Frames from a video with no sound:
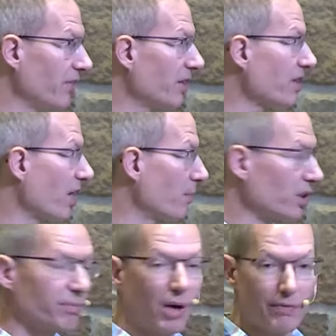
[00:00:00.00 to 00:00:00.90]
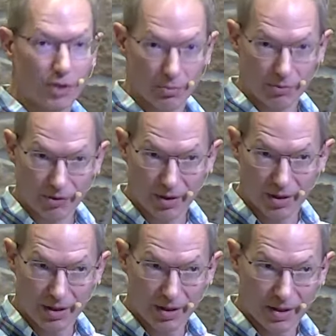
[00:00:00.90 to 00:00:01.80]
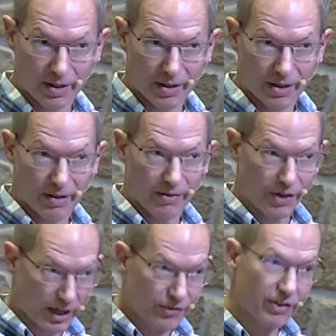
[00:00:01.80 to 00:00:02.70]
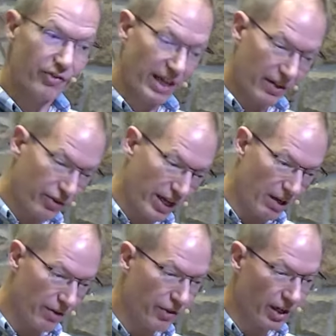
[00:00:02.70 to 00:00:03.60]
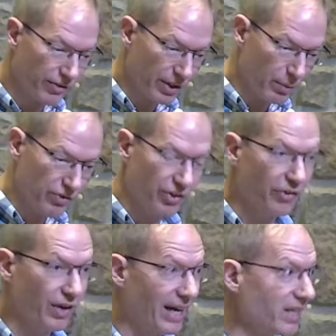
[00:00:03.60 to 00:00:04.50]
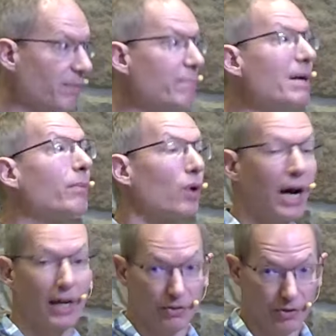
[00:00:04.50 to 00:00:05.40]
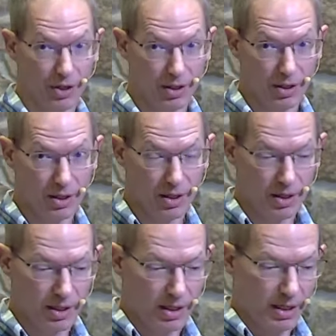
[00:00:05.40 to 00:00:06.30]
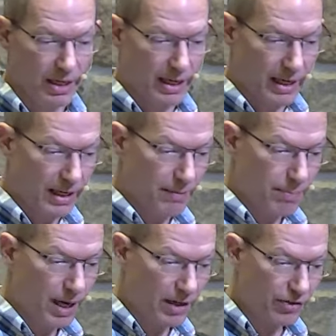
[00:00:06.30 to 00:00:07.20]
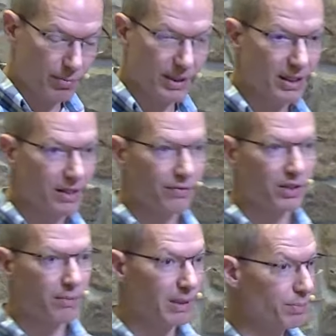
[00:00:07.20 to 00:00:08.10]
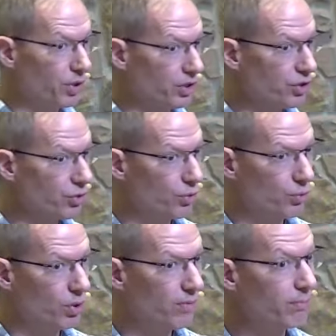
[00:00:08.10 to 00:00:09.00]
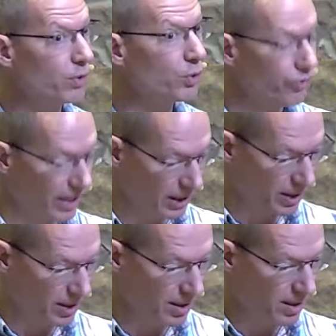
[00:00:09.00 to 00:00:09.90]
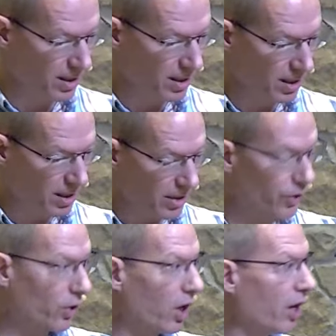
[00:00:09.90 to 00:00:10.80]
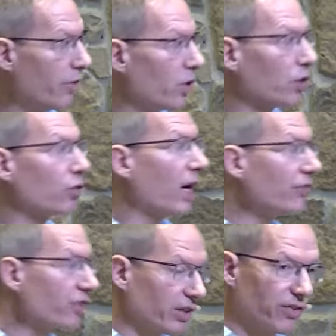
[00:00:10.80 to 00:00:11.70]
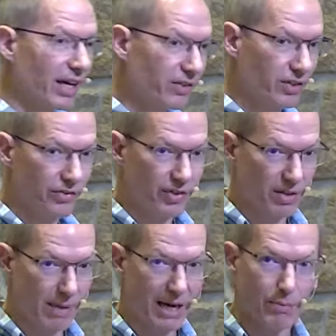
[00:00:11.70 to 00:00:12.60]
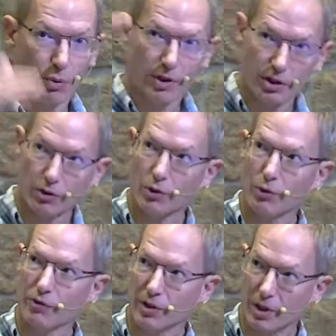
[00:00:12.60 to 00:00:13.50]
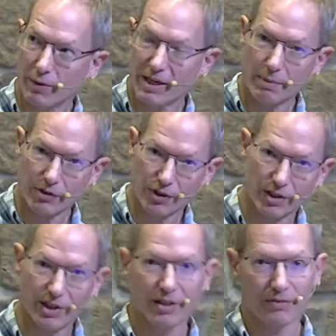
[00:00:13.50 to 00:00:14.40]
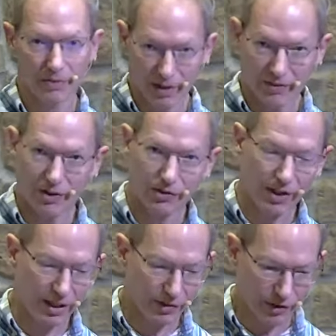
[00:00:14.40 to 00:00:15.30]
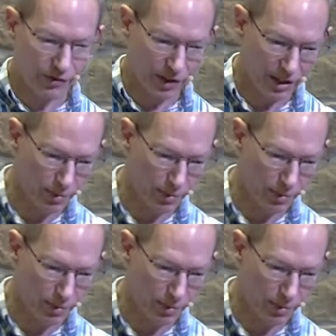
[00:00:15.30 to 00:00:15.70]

in the entire book of Proverbs. Thus, it stands out. Thus, it was designed to be memorized and possibly even to be put to music. There are other acrostics like this in the Bible where you use, you know, A, B, C, D, and in this case, it's the